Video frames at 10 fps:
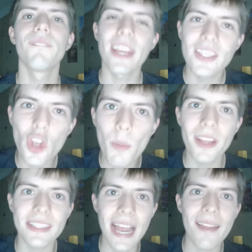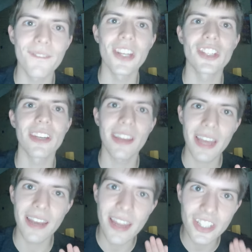they saw me on television, and
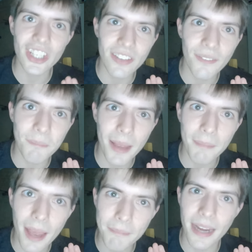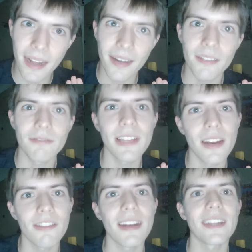then my nan
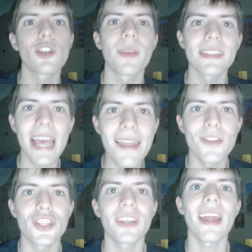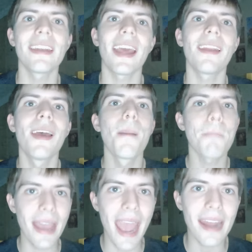and granddad saw me on television, and then
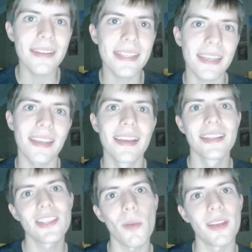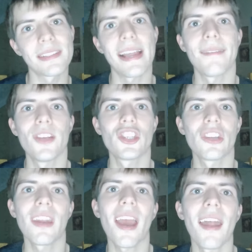my auntie saw me on
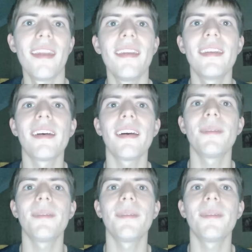television, and